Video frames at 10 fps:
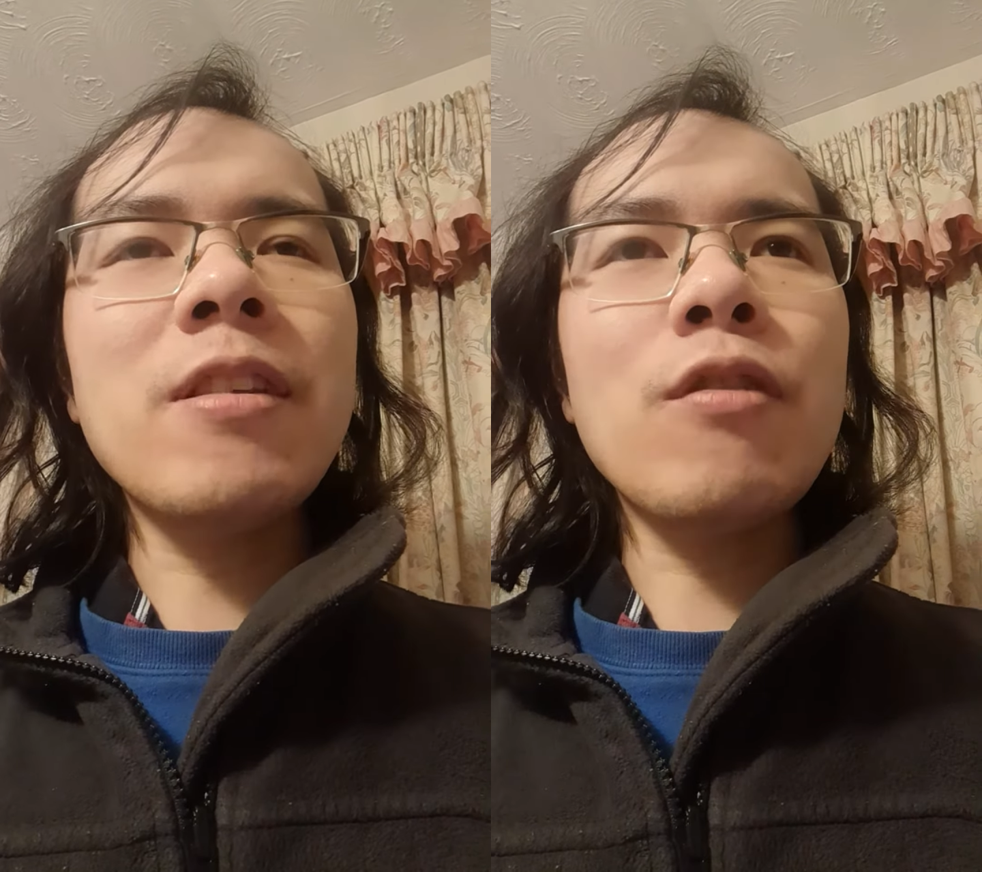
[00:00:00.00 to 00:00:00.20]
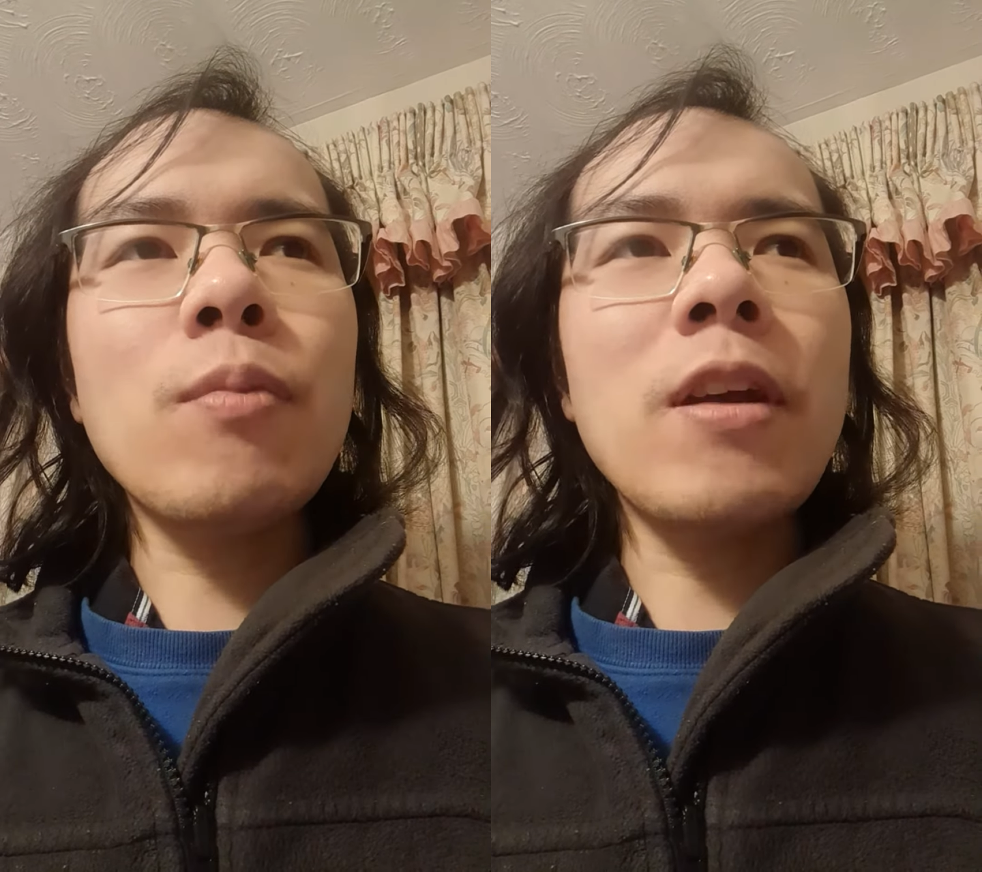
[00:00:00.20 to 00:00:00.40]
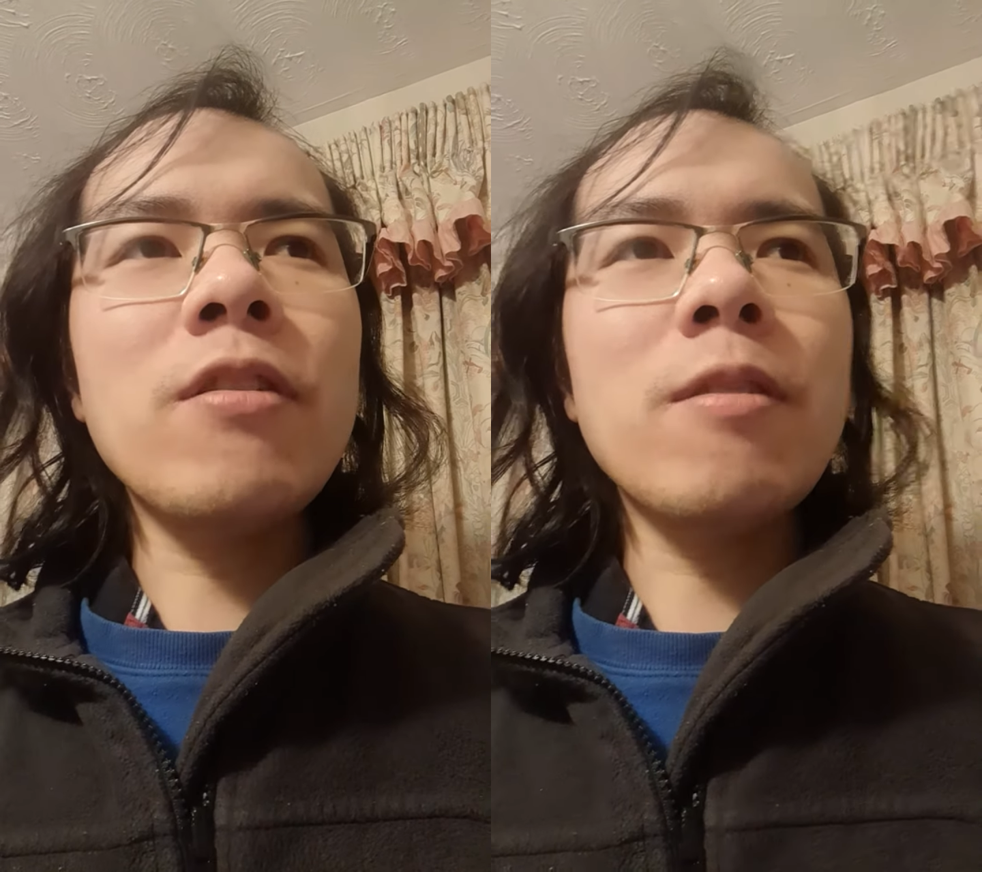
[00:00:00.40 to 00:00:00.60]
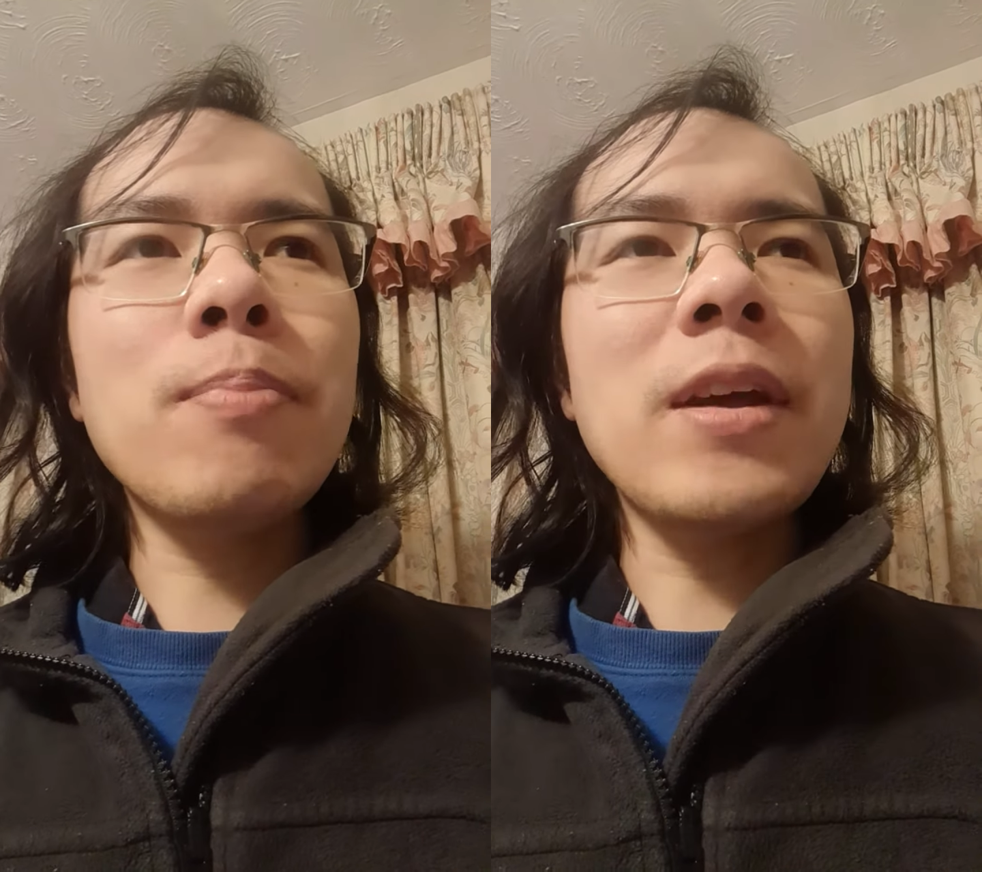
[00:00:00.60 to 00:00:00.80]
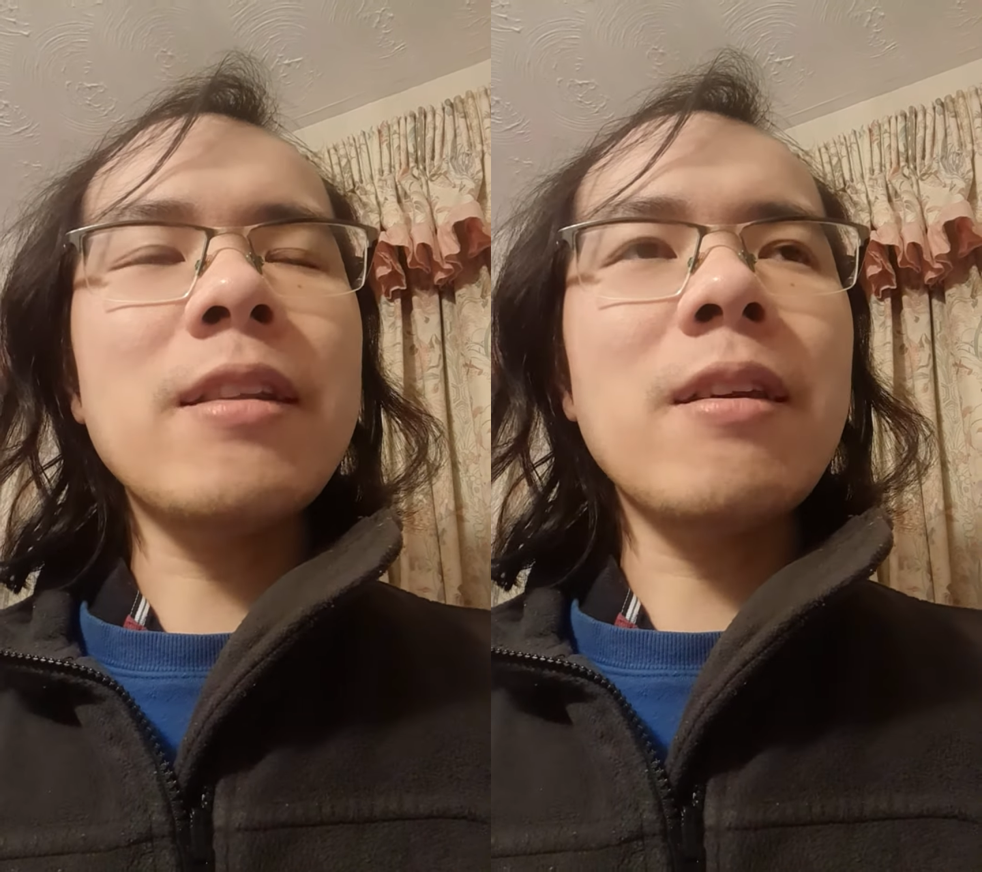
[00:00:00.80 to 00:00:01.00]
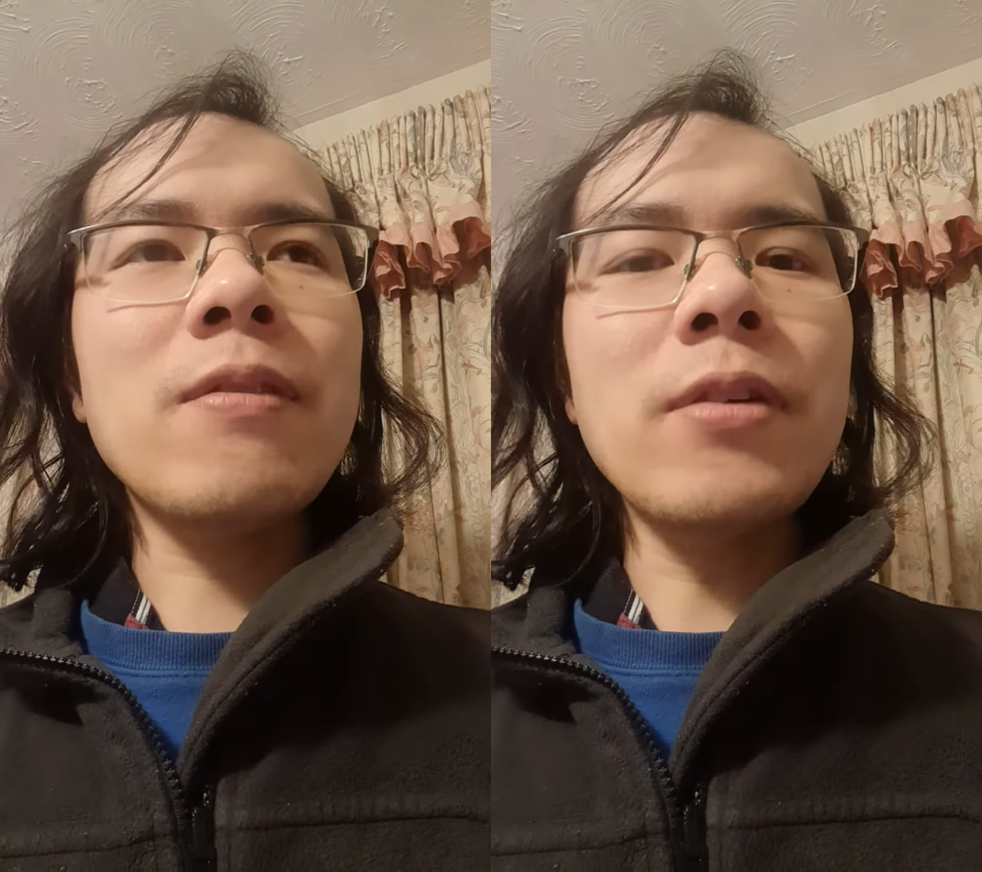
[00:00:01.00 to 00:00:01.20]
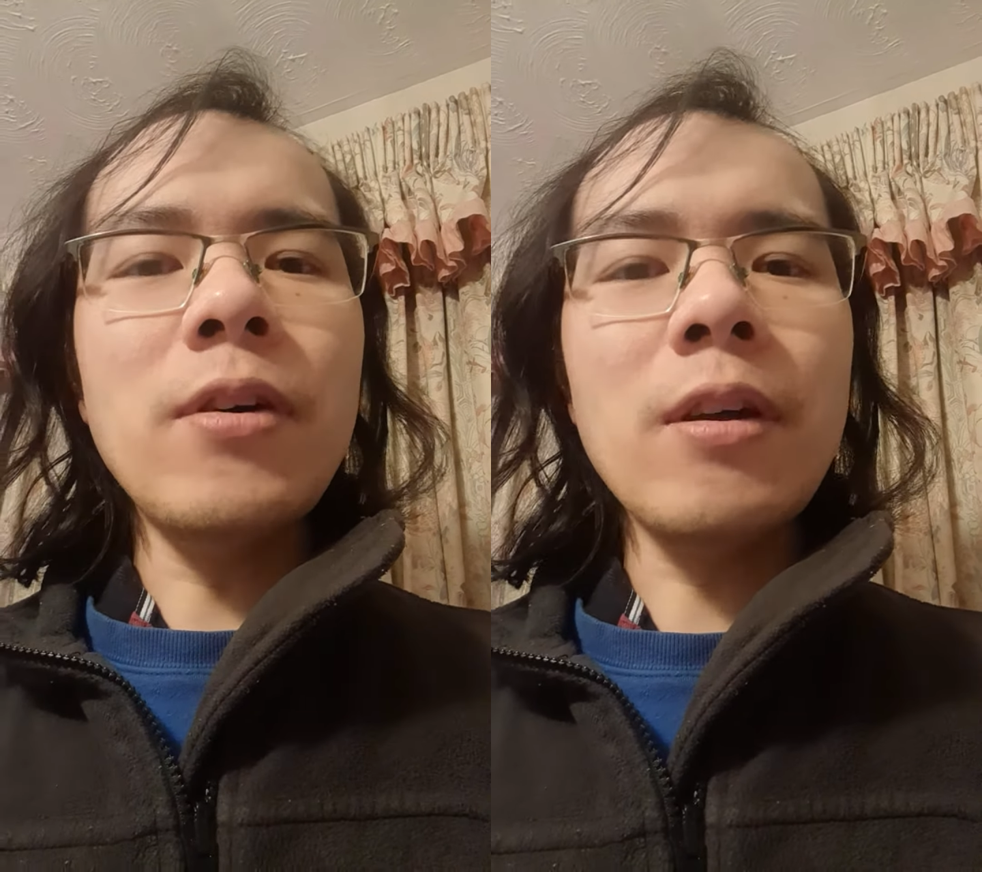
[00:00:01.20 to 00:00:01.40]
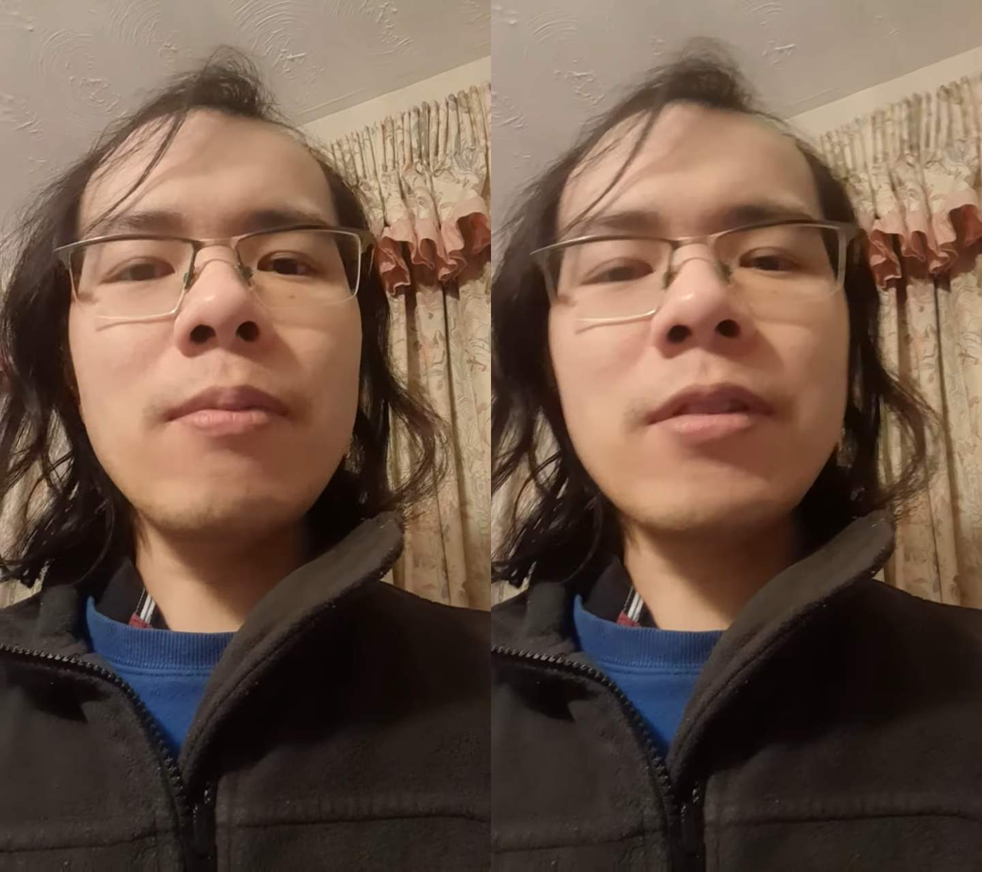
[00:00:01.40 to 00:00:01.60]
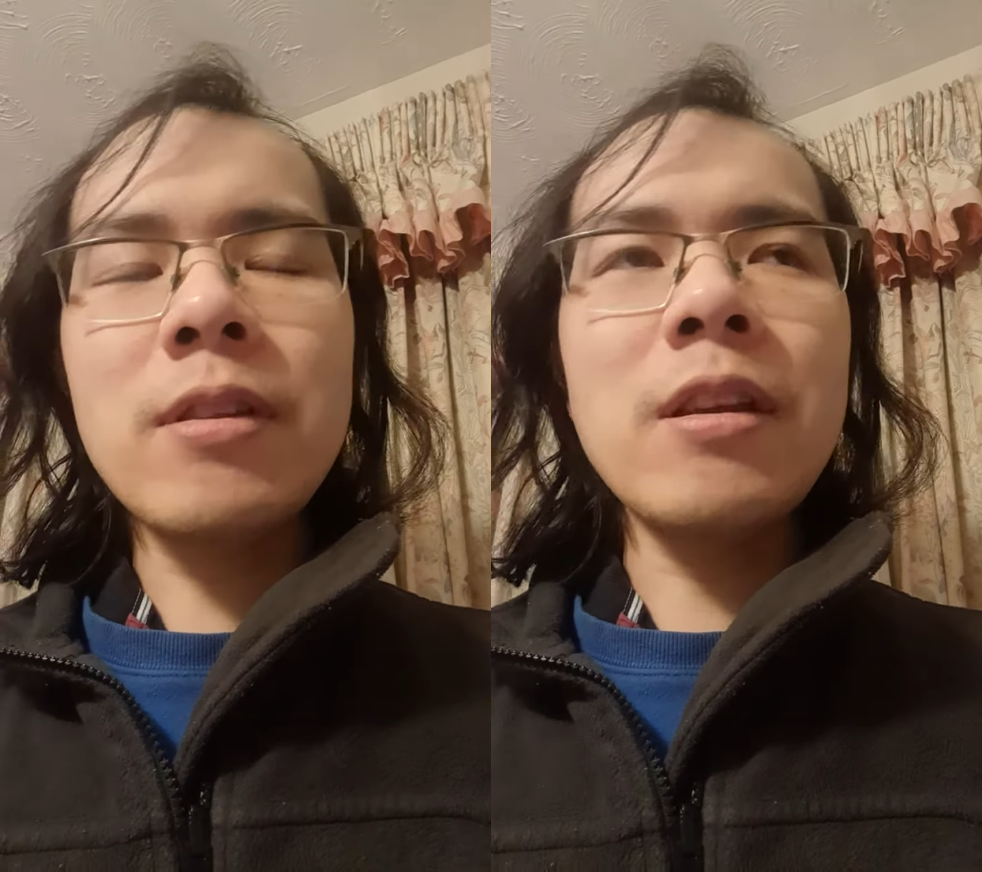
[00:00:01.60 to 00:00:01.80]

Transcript: situations plenty of times.